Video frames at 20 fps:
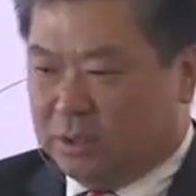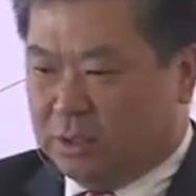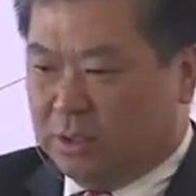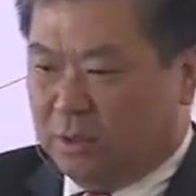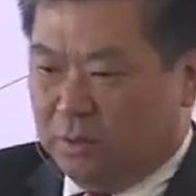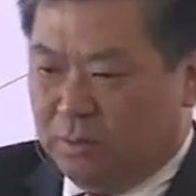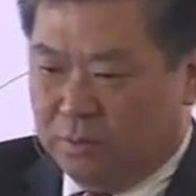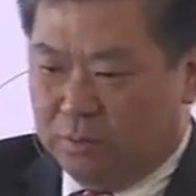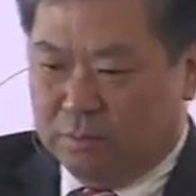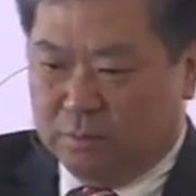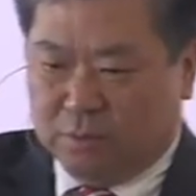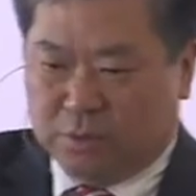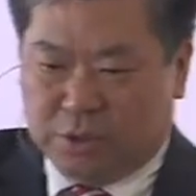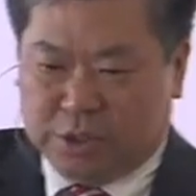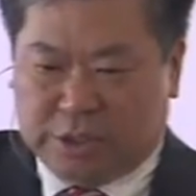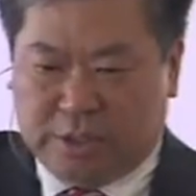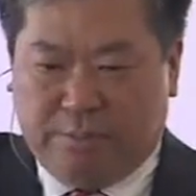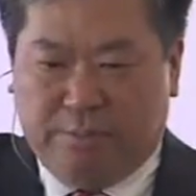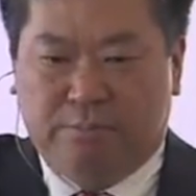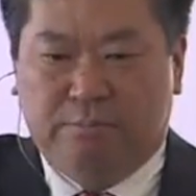go
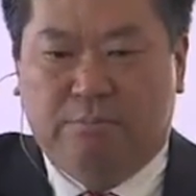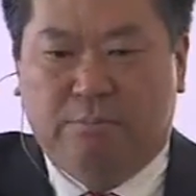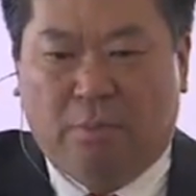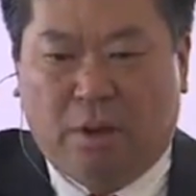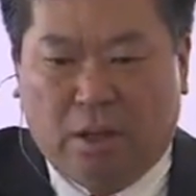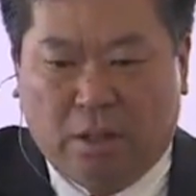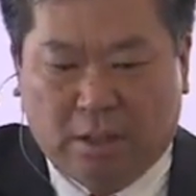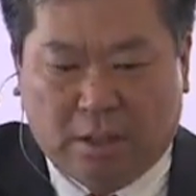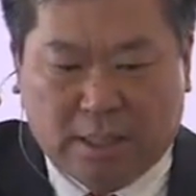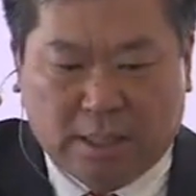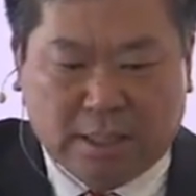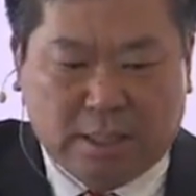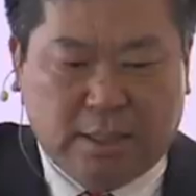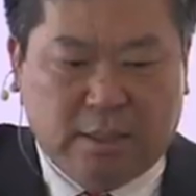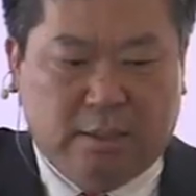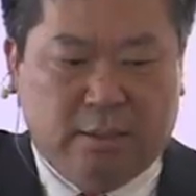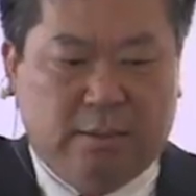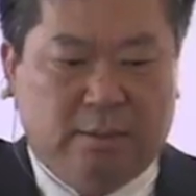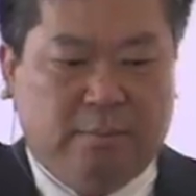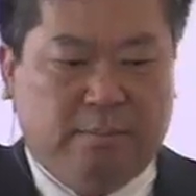worship Moloch,
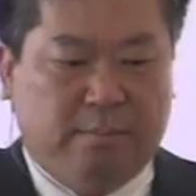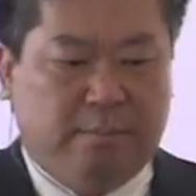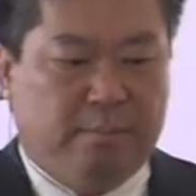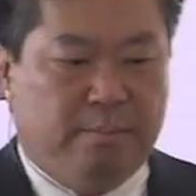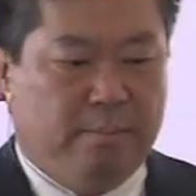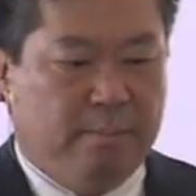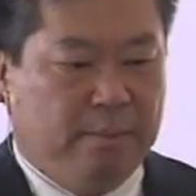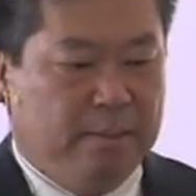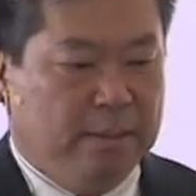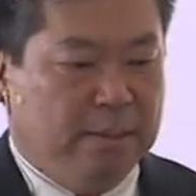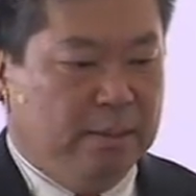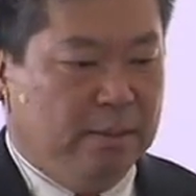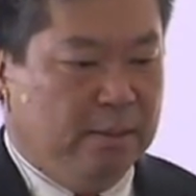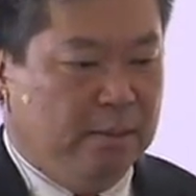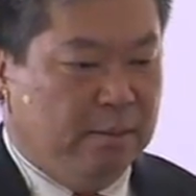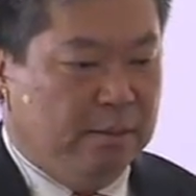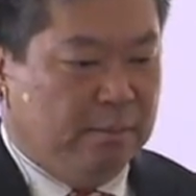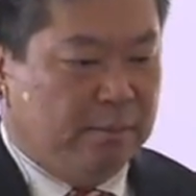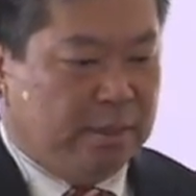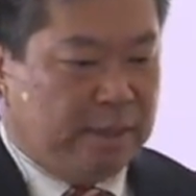
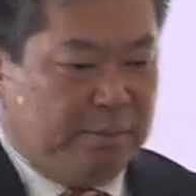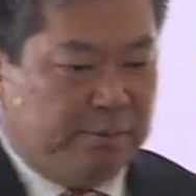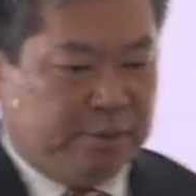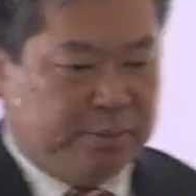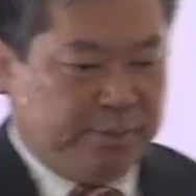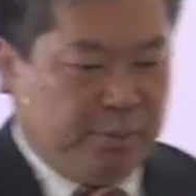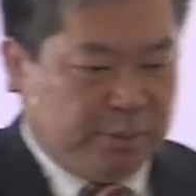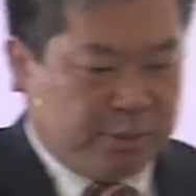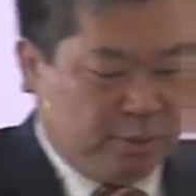but I'm supposed to